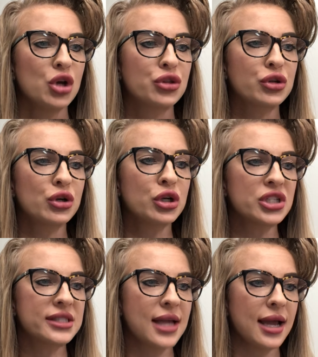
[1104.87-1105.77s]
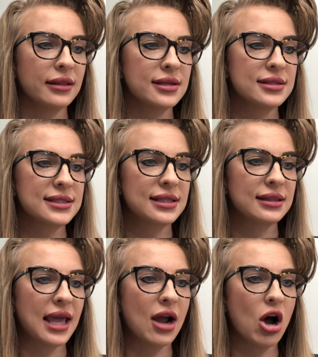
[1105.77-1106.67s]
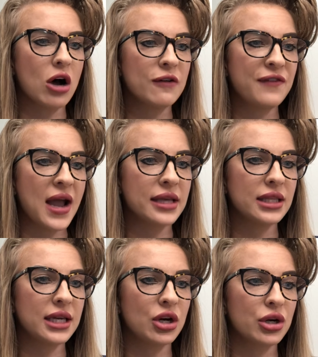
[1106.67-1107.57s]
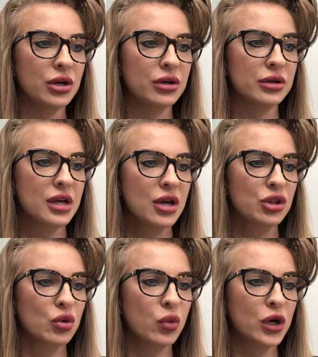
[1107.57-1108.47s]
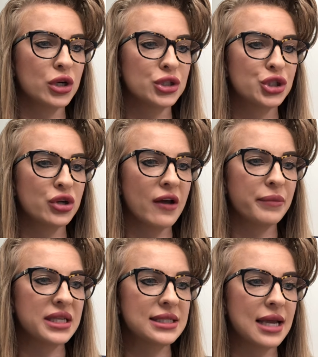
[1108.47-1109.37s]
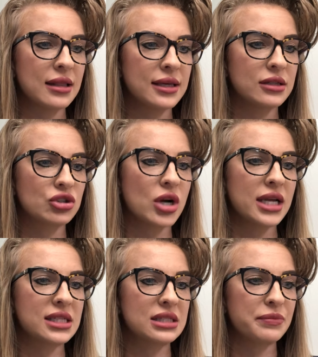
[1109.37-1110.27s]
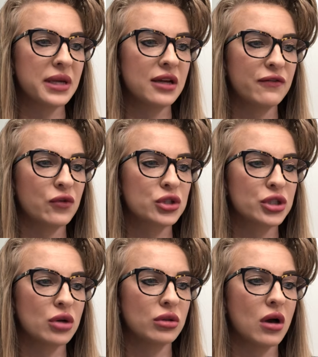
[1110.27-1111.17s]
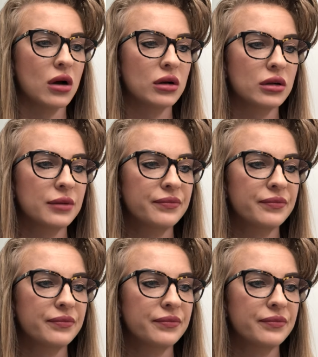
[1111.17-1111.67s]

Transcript: Through your silence, they all finally heard the words you have been trying to speak for so long.